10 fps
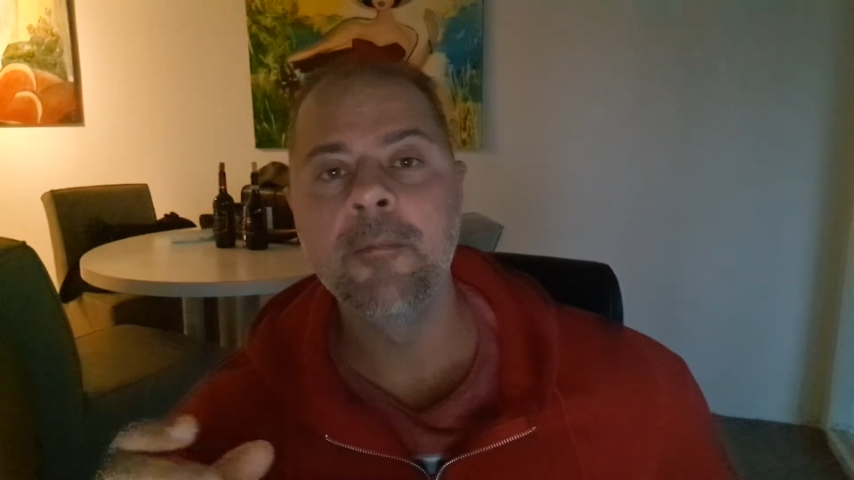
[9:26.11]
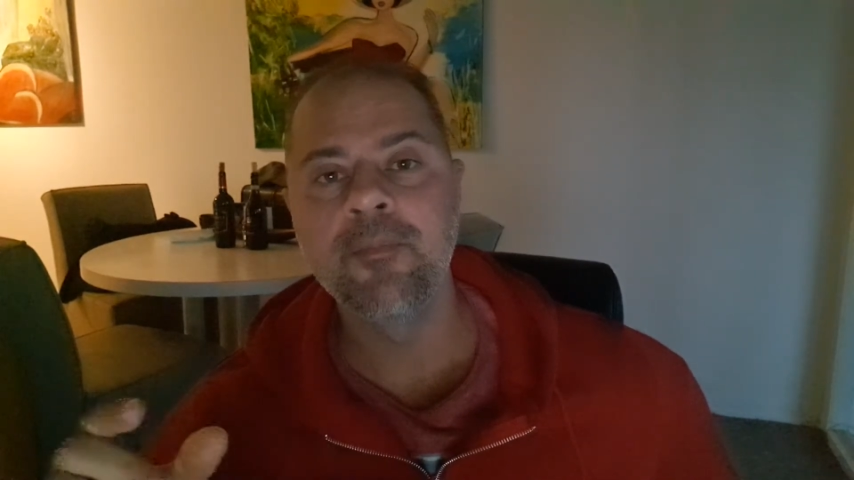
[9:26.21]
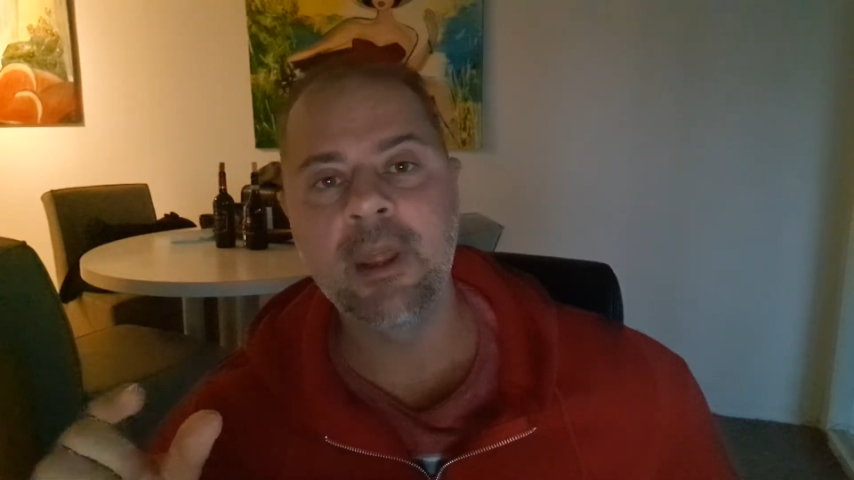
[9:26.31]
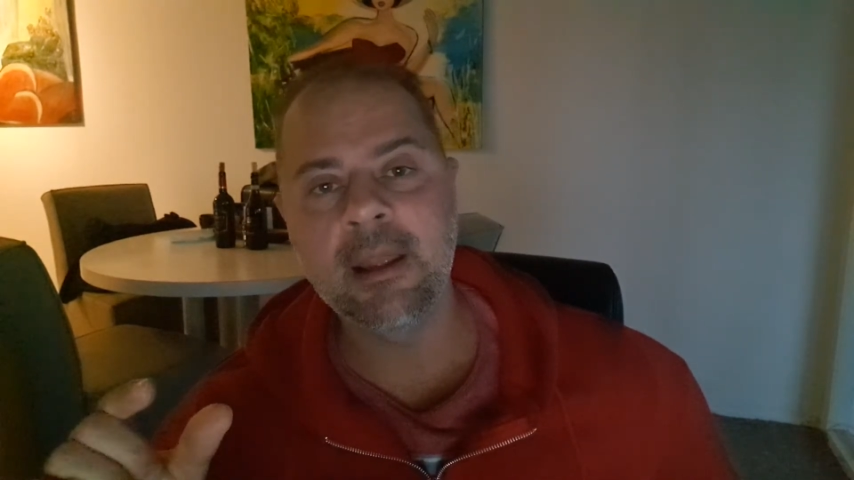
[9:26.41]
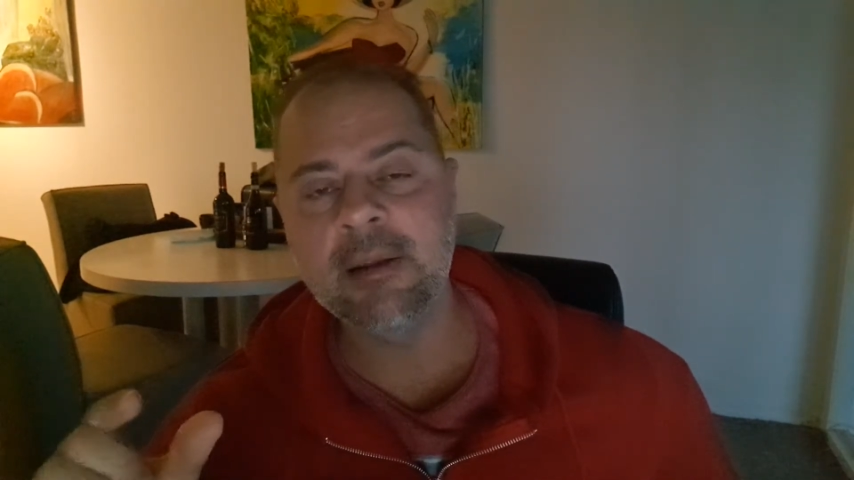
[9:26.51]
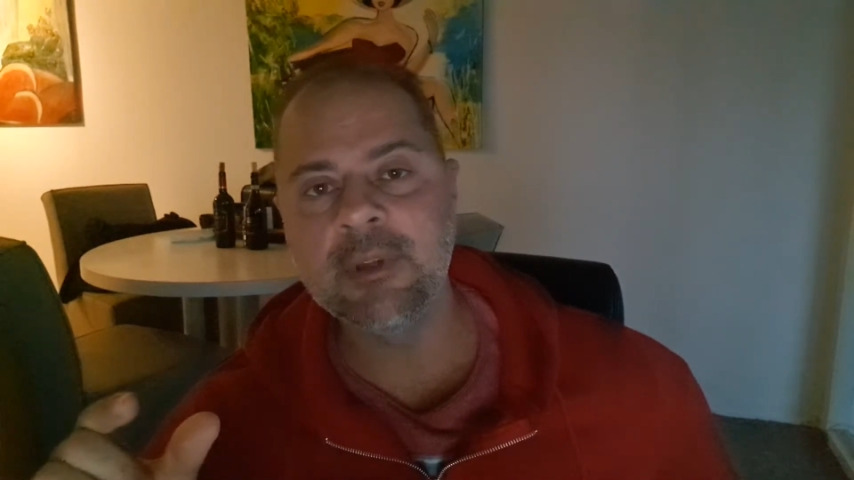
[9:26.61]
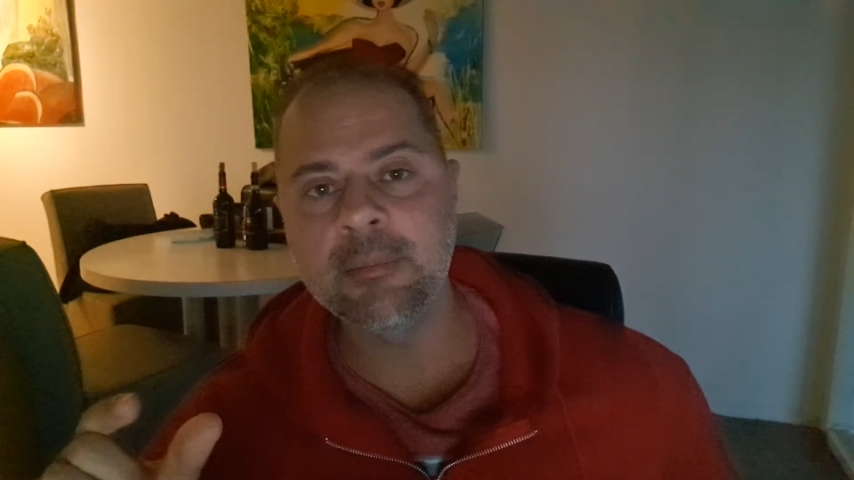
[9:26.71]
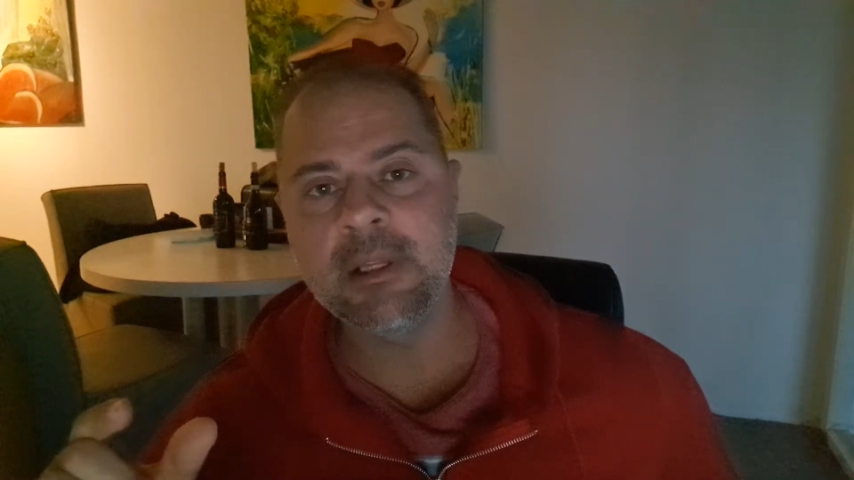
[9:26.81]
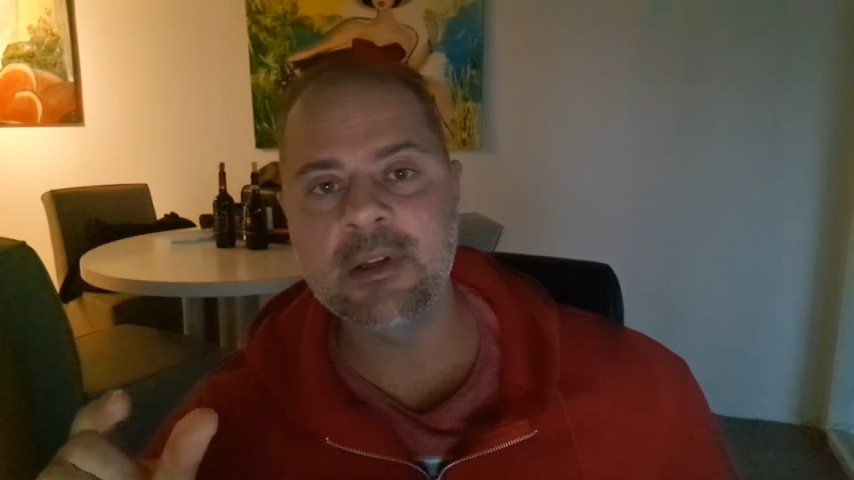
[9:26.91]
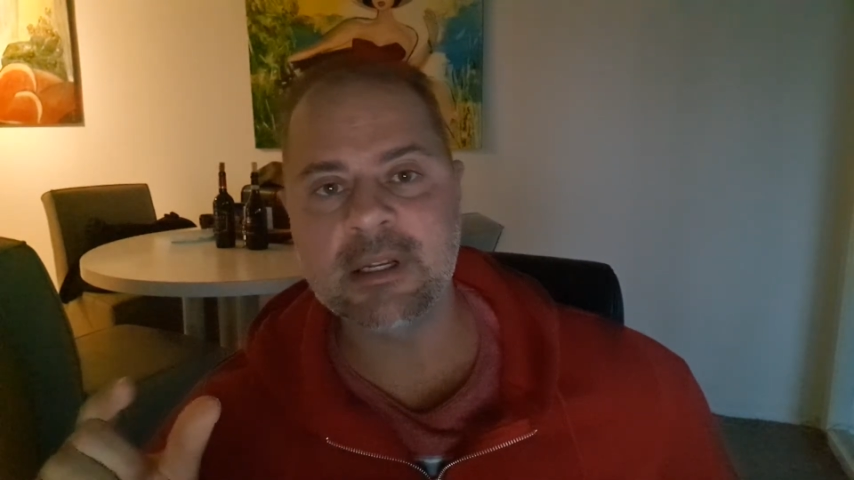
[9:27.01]
They give them
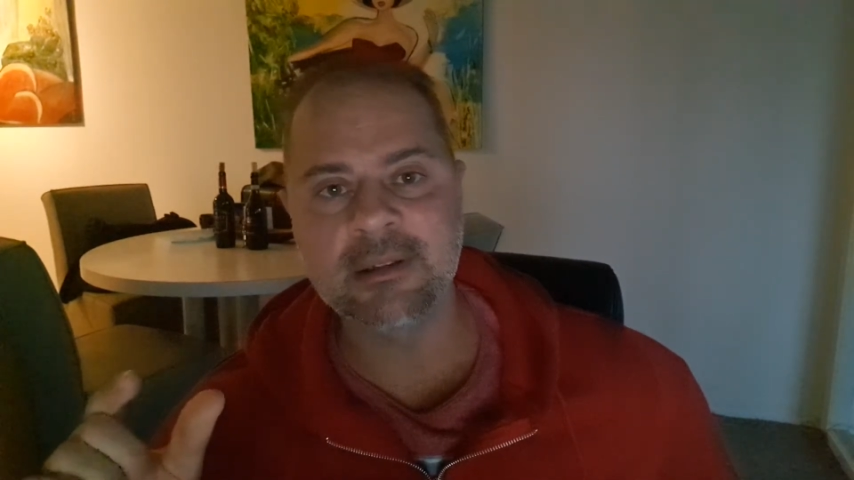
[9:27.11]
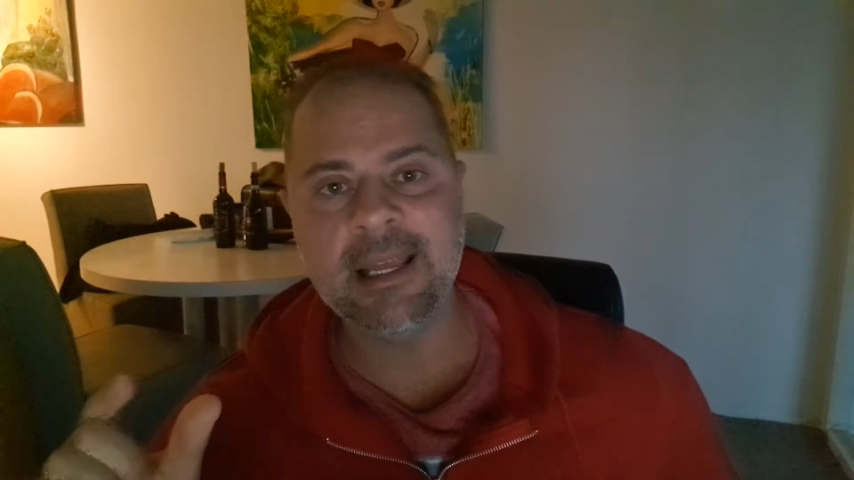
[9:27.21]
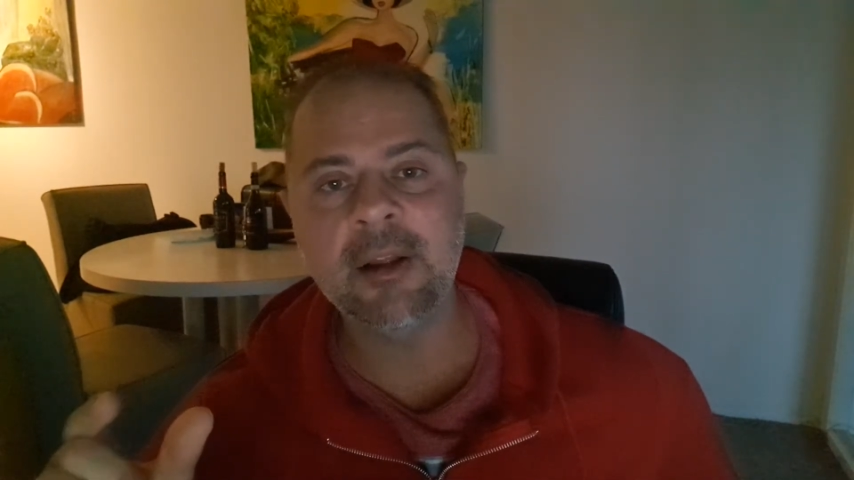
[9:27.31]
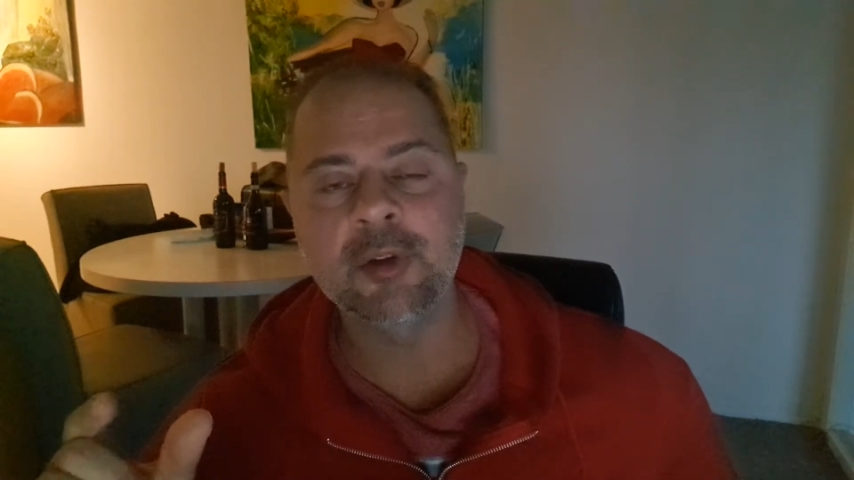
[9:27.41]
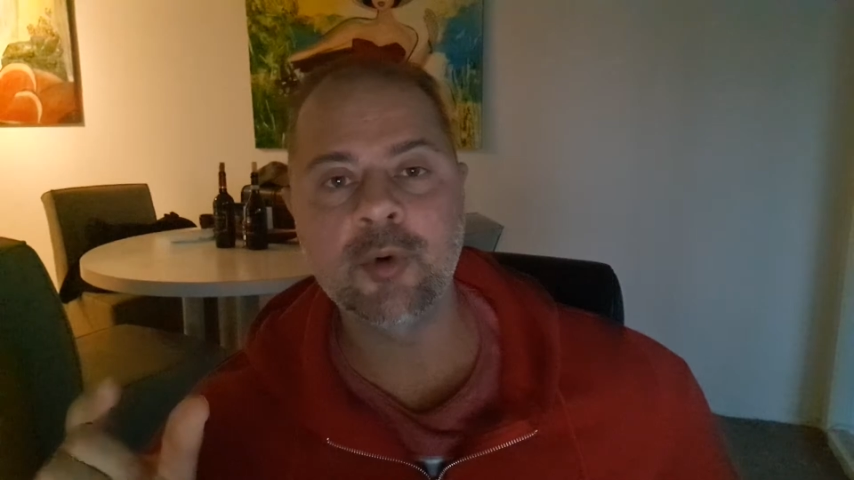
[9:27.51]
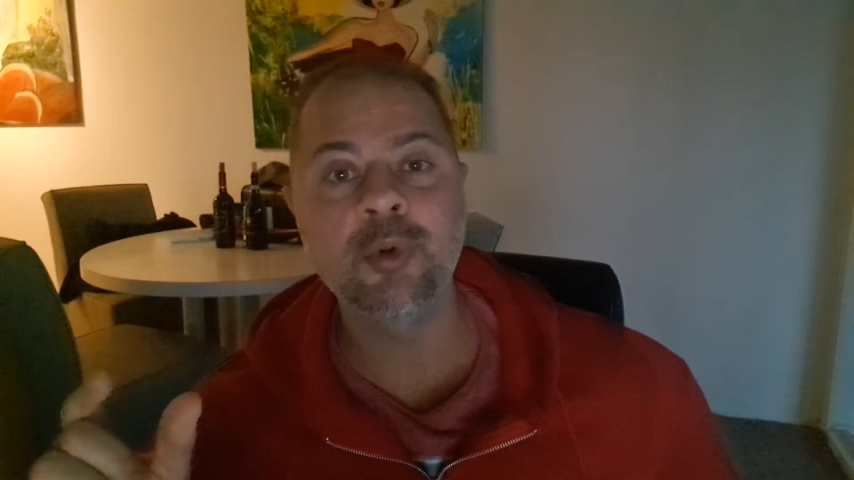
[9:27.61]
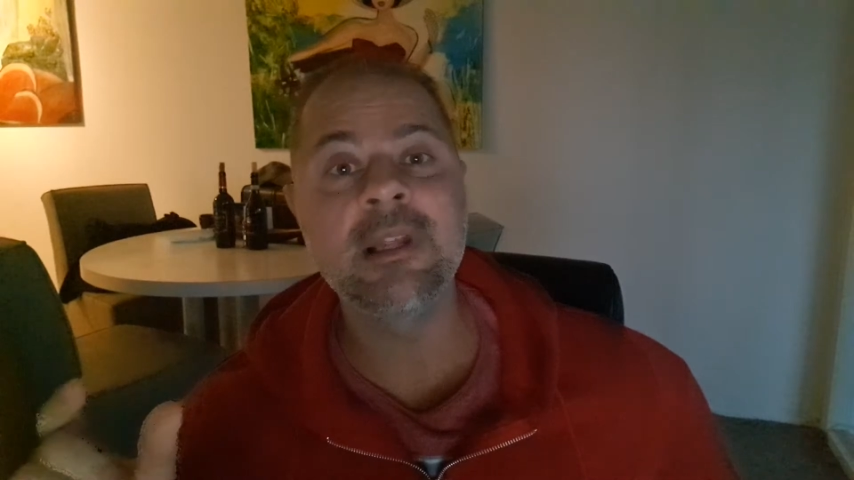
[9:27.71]
these dextro